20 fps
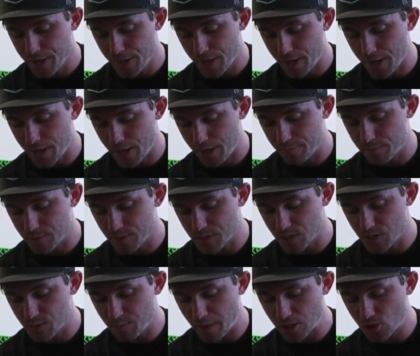The
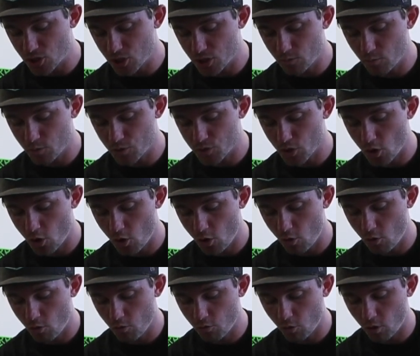suspension was
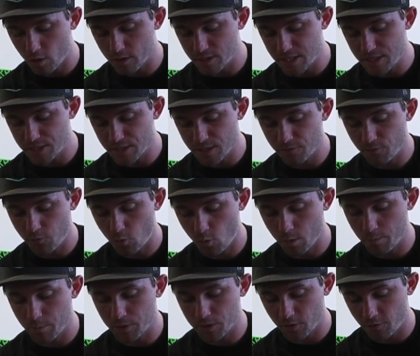overall decent
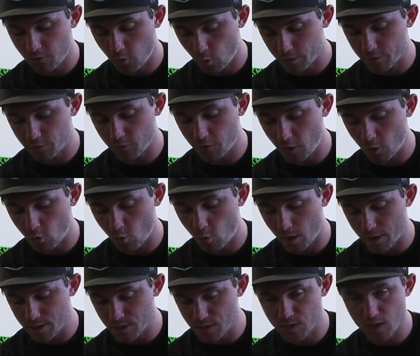for him, but the forks felt
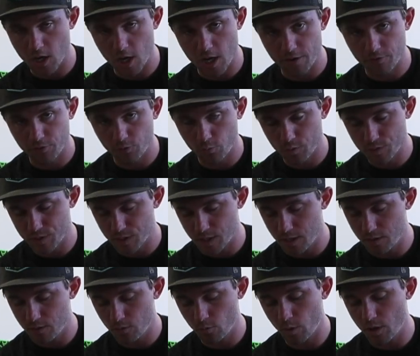quite soft. Once
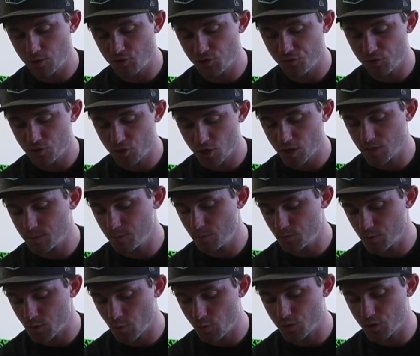again, the range of
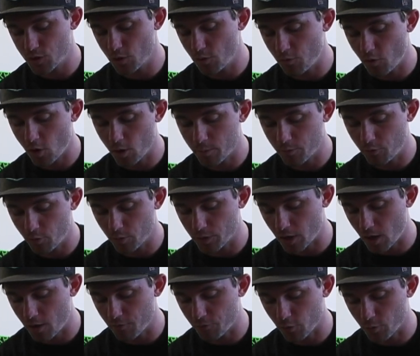adjustment was only so far before
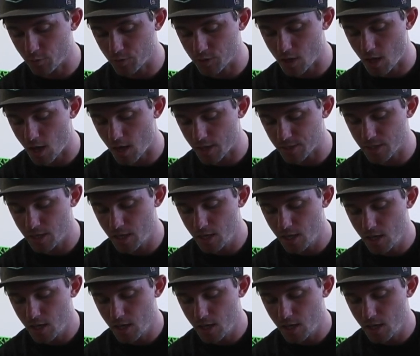the comfort was lost.